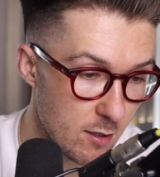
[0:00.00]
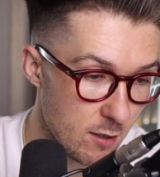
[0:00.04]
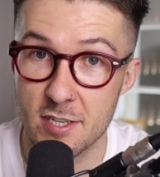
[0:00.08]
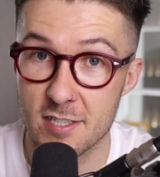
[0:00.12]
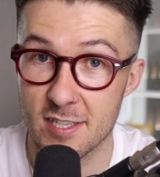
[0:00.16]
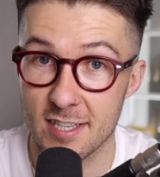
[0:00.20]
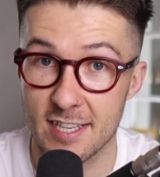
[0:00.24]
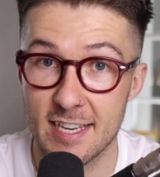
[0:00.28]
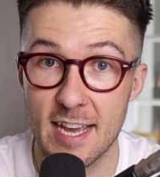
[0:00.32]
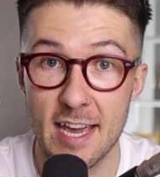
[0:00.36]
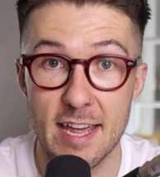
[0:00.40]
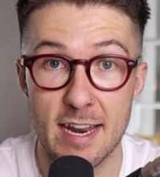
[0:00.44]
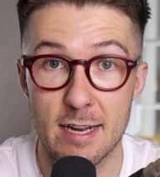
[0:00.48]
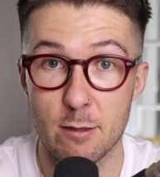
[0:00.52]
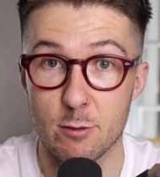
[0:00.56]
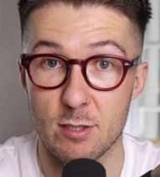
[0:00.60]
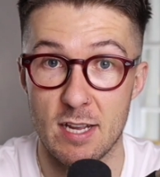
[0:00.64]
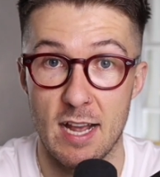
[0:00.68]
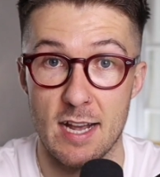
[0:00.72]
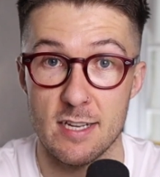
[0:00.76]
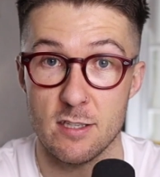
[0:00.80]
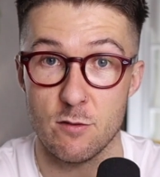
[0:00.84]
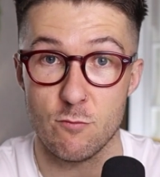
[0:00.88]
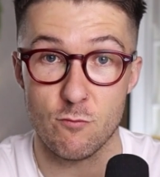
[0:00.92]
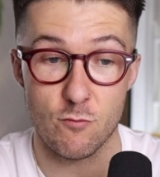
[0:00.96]
This again also
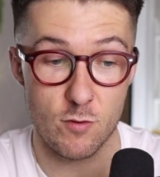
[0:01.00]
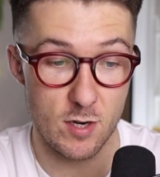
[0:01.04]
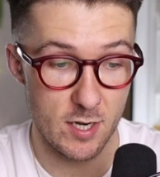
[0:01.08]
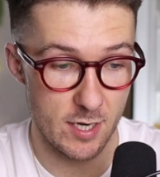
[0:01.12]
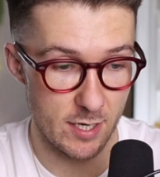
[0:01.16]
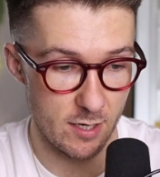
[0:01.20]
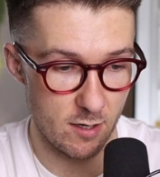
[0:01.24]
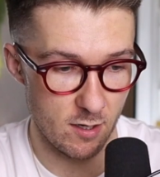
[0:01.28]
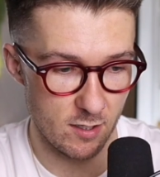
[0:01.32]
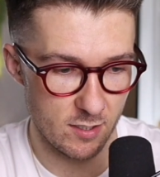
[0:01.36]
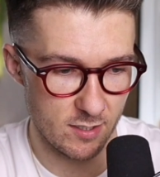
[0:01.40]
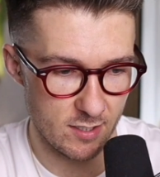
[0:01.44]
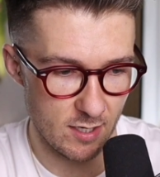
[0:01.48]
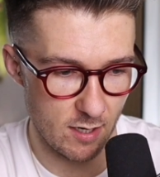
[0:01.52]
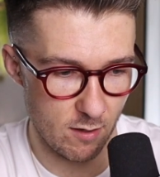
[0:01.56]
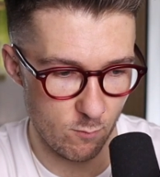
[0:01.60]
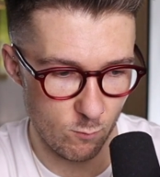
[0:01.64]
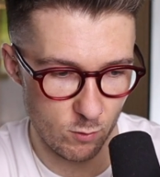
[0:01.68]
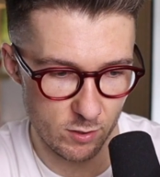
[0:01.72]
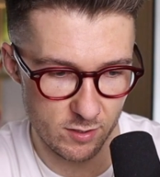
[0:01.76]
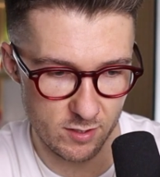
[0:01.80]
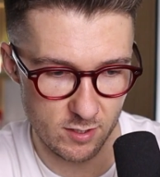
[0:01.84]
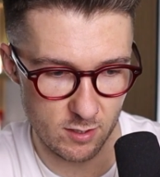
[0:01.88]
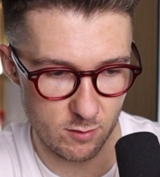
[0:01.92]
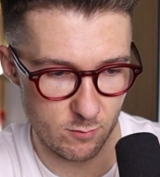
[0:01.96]
has a really nice scent. And
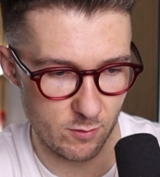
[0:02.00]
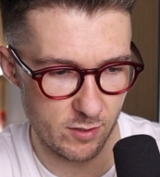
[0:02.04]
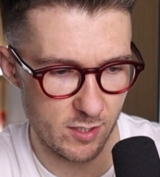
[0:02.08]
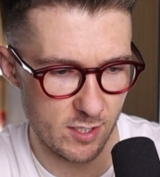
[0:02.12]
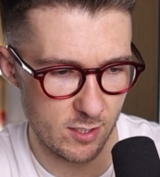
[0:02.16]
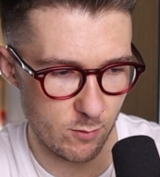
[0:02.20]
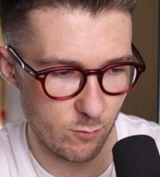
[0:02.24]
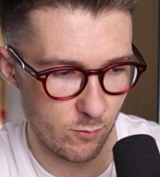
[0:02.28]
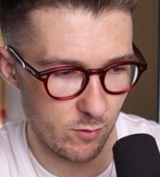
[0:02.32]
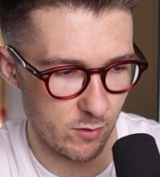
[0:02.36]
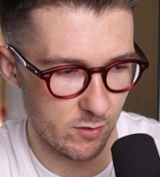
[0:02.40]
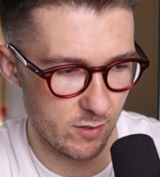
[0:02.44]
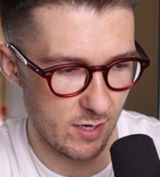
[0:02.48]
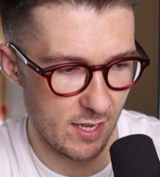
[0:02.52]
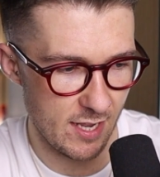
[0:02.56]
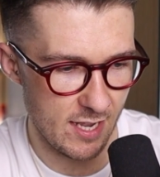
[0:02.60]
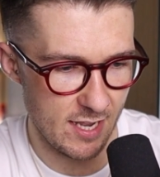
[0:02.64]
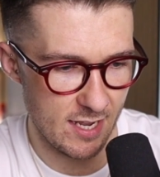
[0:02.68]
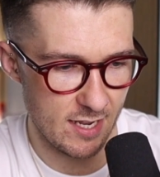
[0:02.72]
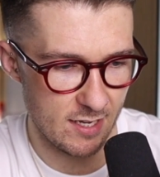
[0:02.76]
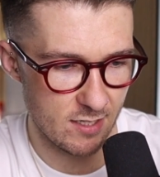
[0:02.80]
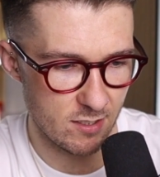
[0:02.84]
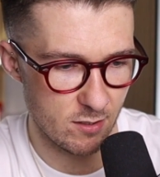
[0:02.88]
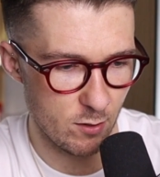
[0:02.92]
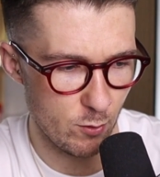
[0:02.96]
what's this one? This one
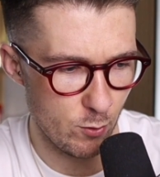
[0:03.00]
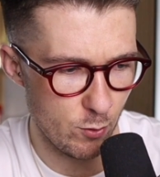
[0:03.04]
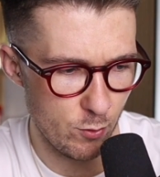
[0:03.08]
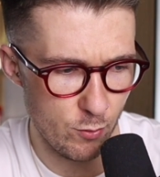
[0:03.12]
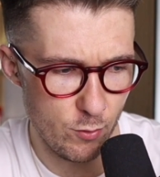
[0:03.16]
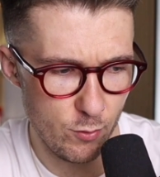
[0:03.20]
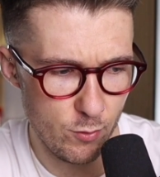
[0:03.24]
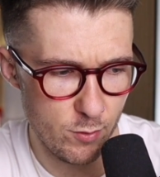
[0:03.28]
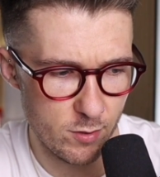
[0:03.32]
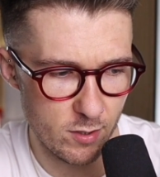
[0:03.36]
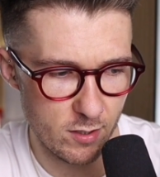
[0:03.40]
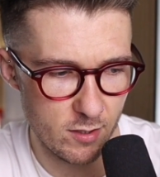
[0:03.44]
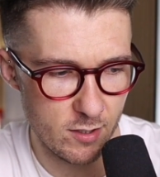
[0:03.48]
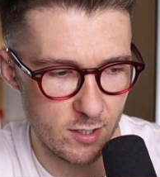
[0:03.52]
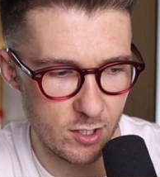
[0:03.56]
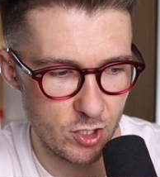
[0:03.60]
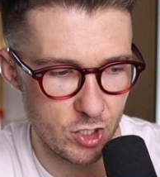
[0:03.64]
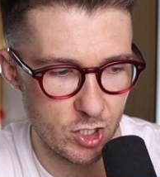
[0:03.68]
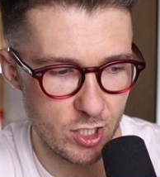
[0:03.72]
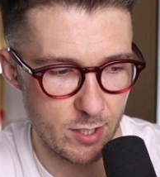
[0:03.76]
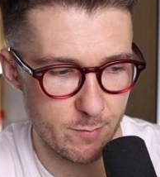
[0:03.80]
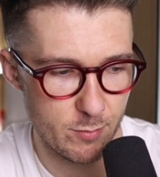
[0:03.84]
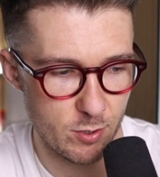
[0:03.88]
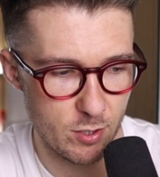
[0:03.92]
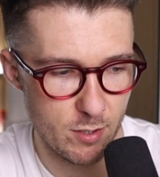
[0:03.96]
is Oud and
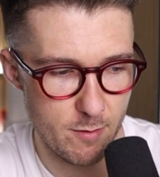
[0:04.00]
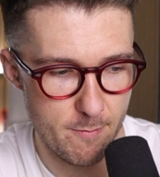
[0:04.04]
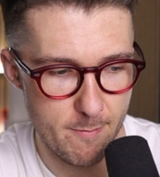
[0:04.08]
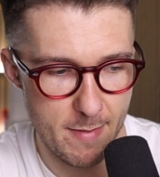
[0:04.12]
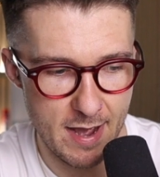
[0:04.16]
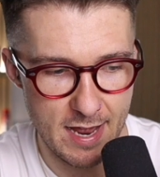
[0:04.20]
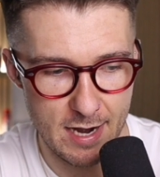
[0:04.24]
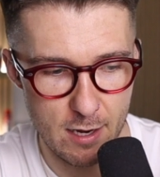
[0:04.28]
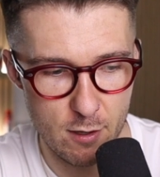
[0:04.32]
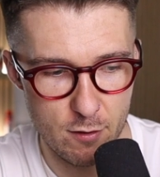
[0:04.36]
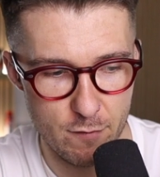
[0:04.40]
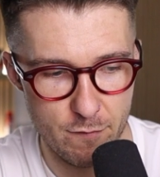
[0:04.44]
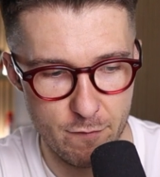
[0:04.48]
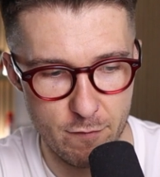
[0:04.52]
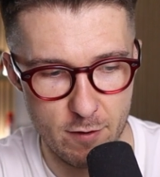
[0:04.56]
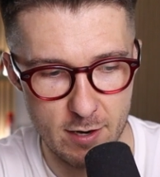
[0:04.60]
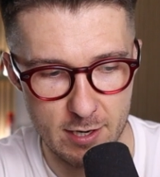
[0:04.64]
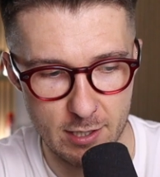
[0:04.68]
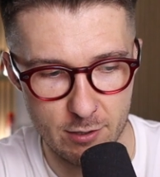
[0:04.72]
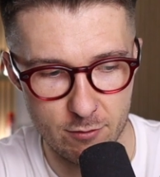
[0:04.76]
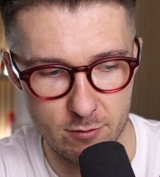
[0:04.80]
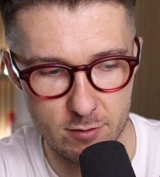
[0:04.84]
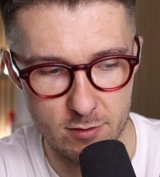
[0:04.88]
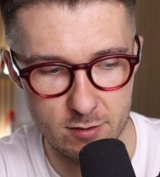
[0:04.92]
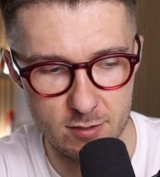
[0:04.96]
Egyptian Mallow
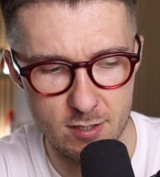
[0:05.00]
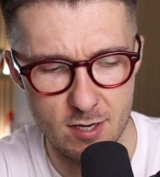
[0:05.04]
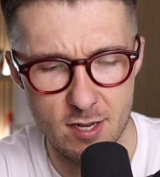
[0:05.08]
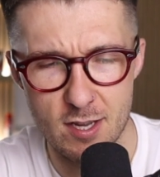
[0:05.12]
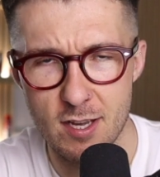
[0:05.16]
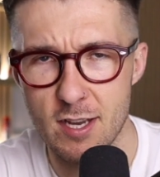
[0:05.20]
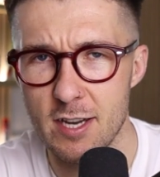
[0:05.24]
fragrance.